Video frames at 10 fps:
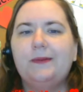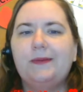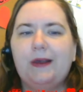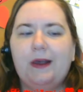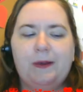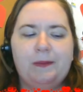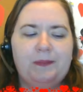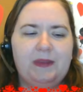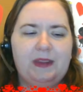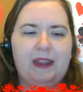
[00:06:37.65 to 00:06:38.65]
And
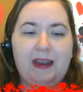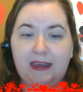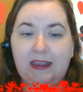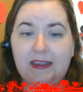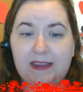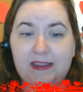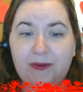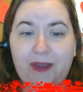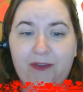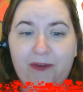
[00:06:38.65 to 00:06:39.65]
it's
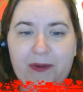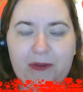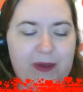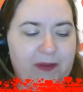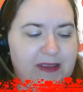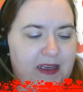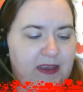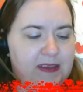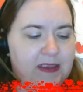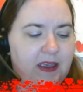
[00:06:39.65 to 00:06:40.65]
okay if we both make
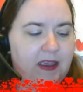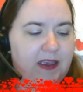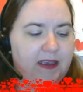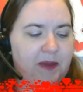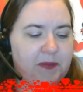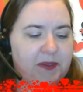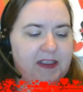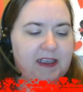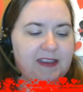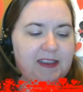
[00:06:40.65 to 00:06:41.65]
mistakes. Number
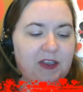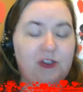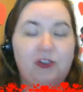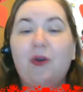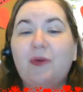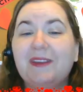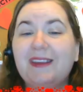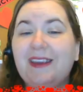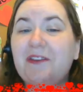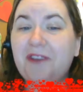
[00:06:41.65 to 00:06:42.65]
6, don't
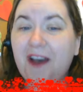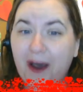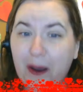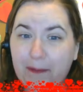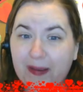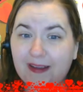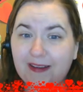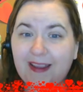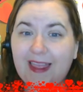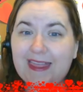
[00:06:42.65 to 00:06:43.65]
give up.
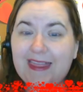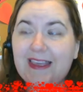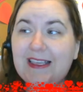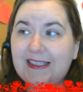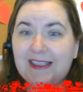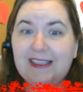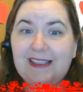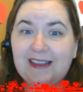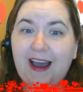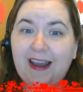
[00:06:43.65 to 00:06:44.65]
This
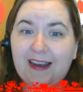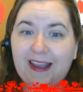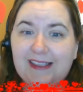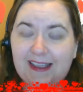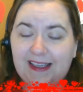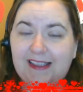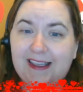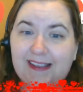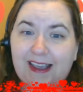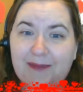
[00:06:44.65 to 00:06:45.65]
is not as
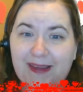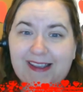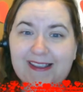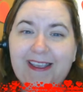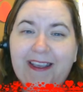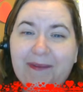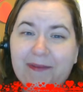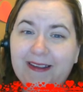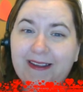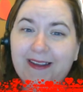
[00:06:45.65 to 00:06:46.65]
easy as I make it
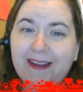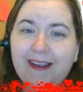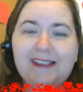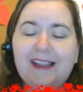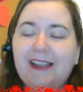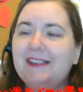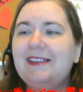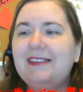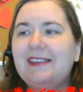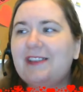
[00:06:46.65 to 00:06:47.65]
seem. It's not as
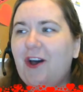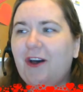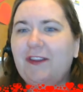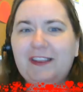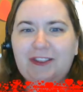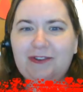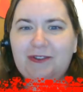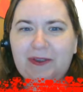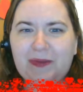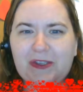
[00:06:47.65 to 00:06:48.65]
easy as all these
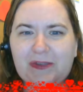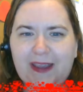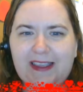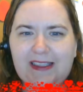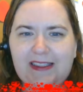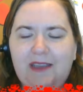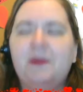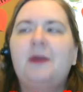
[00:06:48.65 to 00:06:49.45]
YouTubers make it seem.